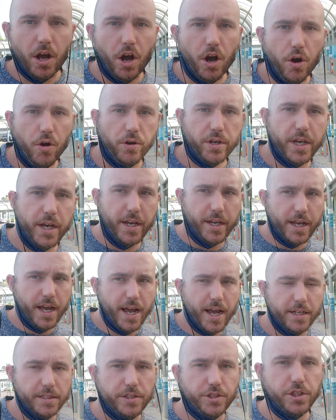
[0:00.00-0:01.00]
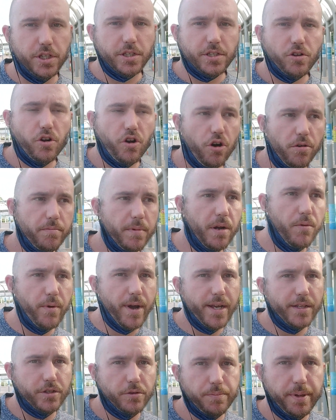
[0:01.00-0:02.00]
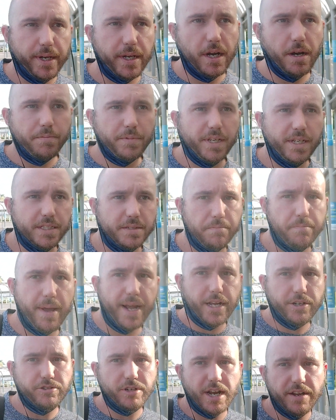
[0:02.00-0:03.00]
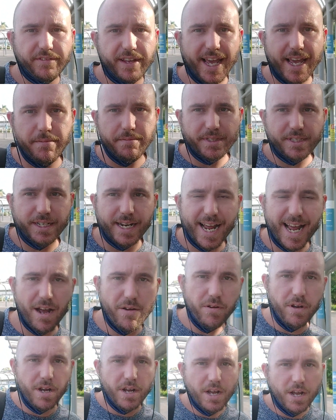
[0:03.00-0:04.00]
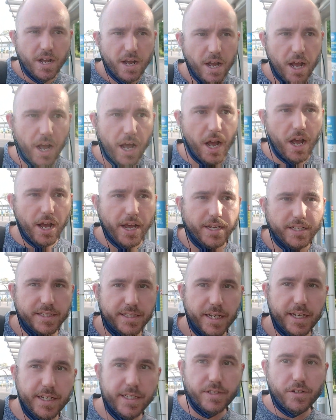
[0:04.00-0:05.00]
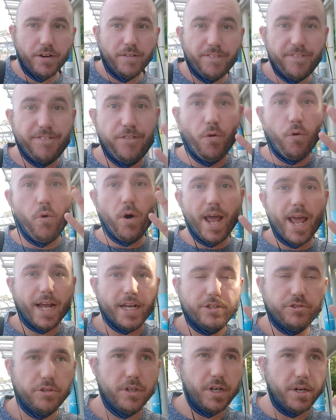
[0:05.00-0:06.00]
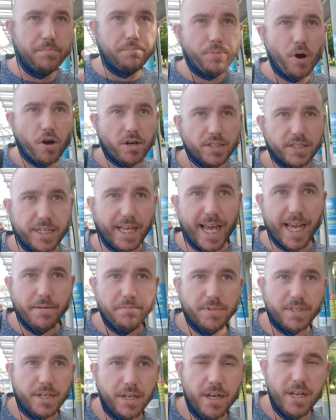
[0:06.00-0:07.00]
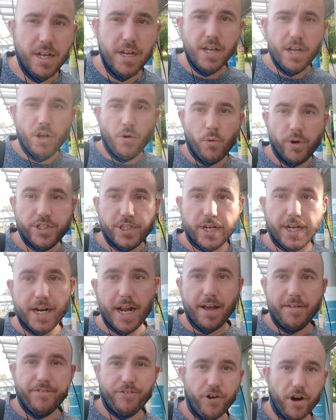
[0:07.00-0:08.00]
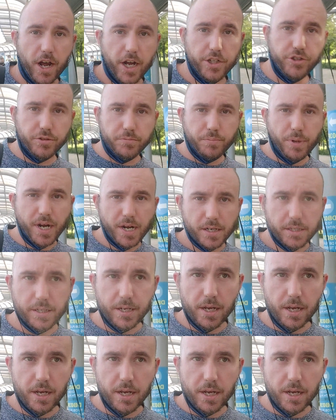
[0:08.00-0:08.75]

Okay guys, just on my way to pick up these Mega Drive games now. Uh, he said he's got four extra boxed games, which I can have for a hundred bucks.